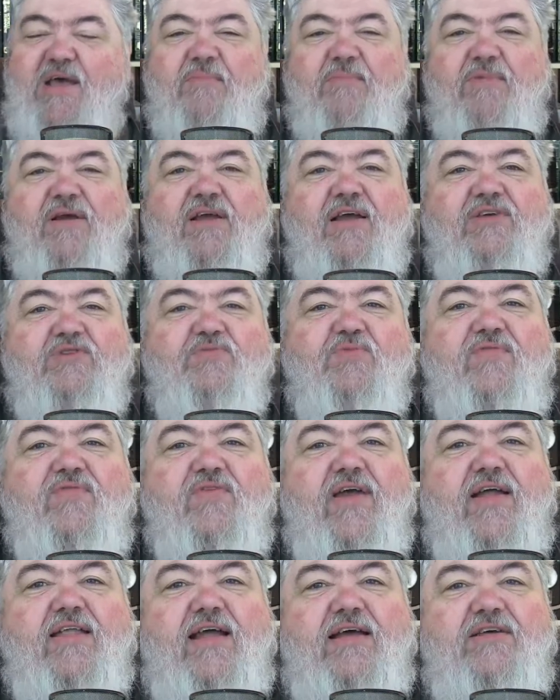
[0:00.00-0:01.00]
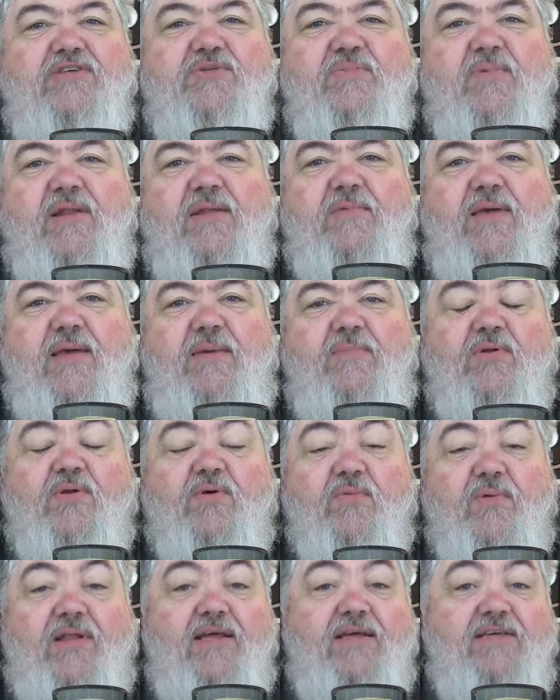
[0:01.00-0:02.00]
Because we found out so many people
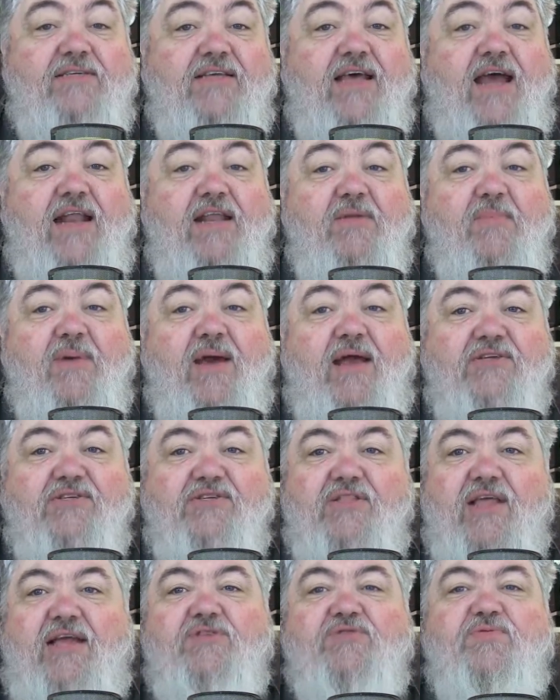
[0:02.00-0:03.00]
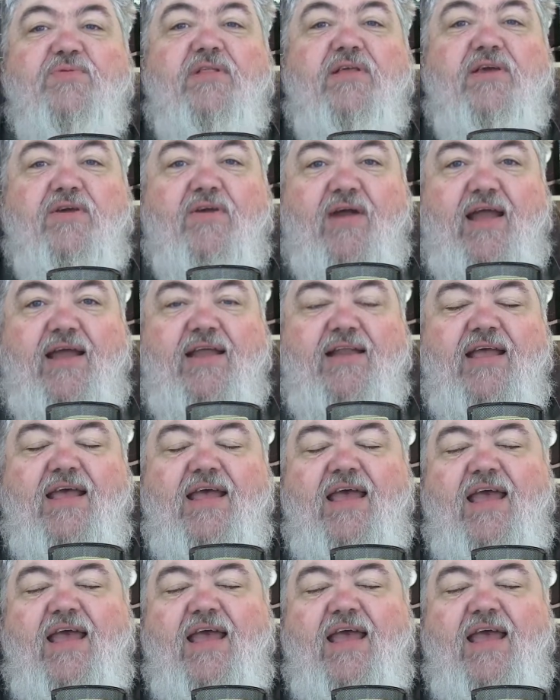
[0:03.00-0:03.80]
are really excited about it. So that's really great.